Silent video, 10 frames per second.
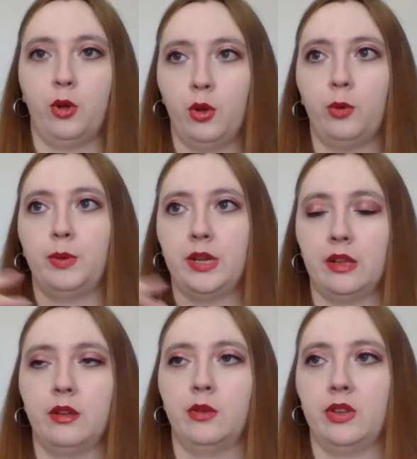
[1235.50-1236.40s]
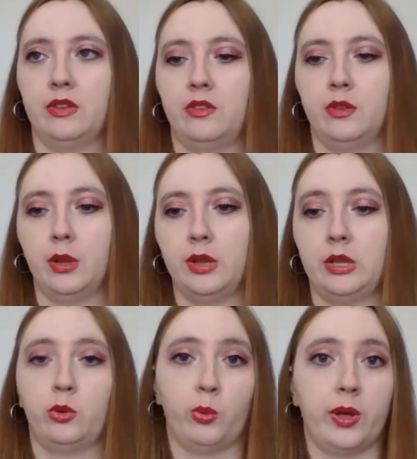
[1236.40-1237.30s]
opening and closing slowly
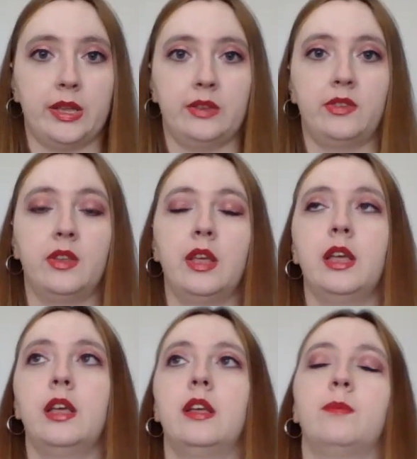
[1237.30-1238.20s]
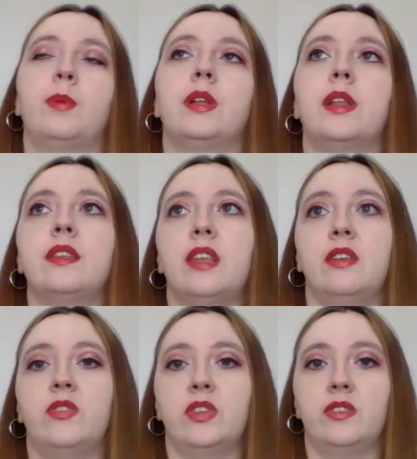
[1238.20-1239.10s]
twice, but let's say
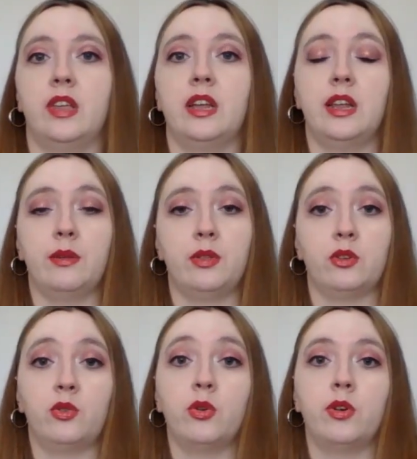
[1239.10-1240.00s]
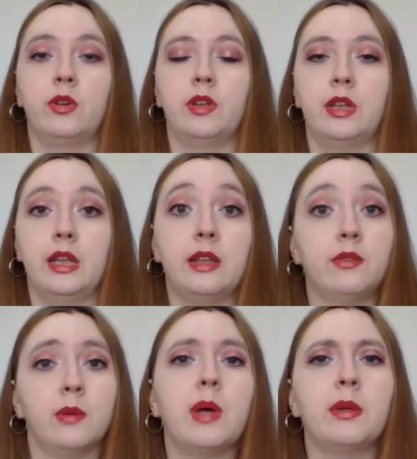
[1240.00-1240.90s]
if instead of the door, if
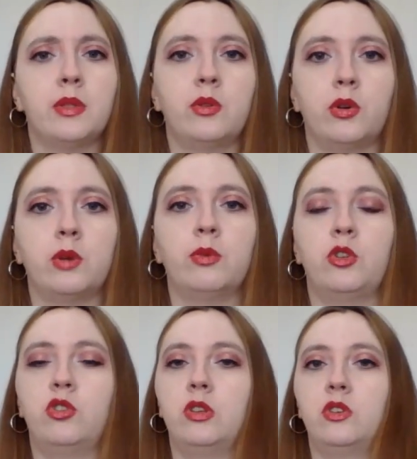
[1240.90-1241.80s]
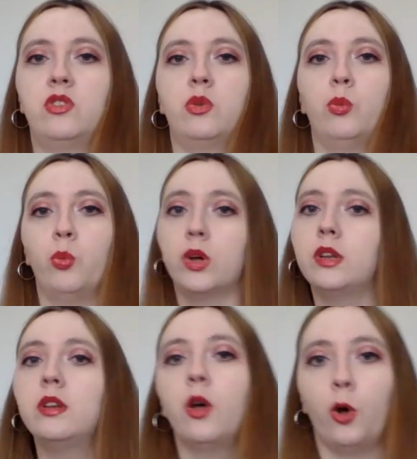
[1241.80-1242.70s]
somehow the door was just
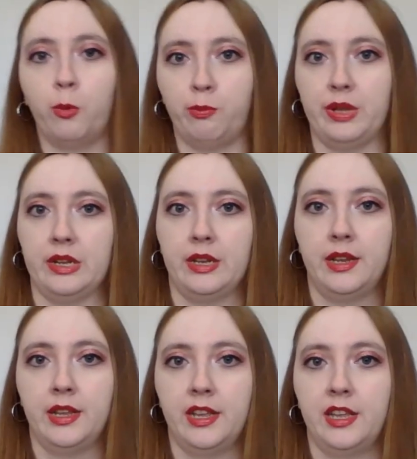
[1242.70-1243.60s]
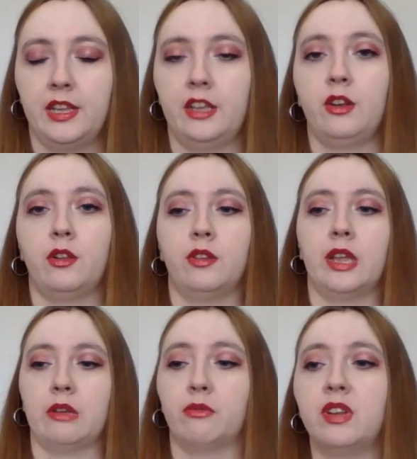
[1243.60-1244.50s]
swung open,
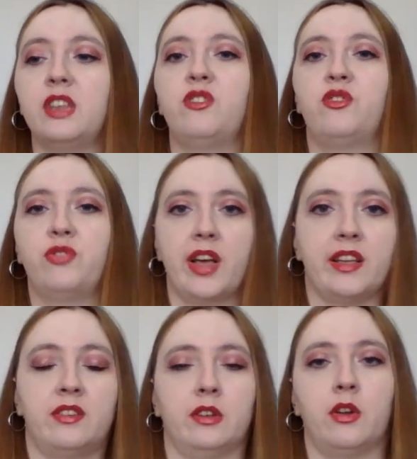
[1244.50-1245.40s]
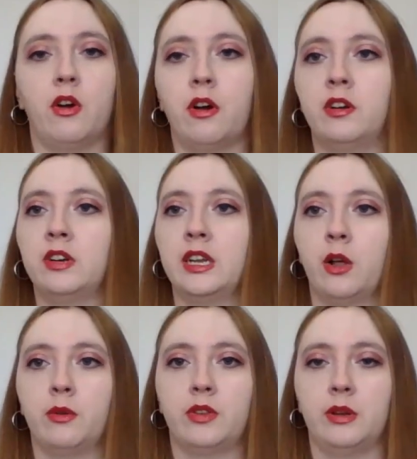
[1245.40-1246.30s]
like really fast and hard, and
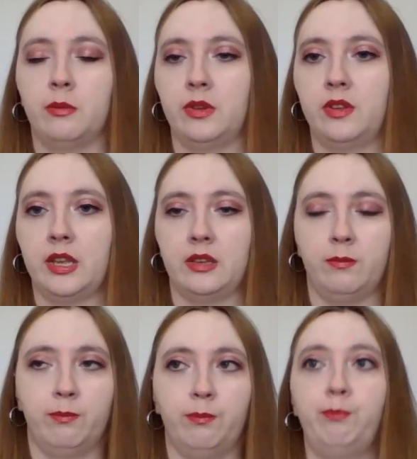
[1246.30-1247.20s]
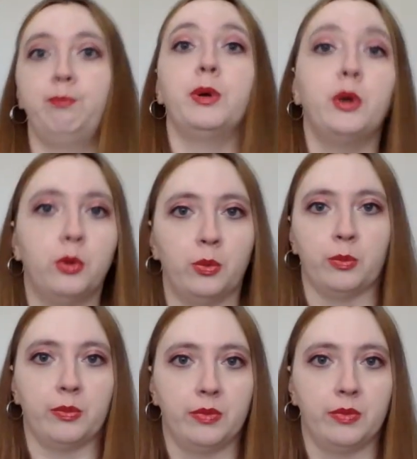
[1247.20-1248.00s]
all of a sudden it was like boom.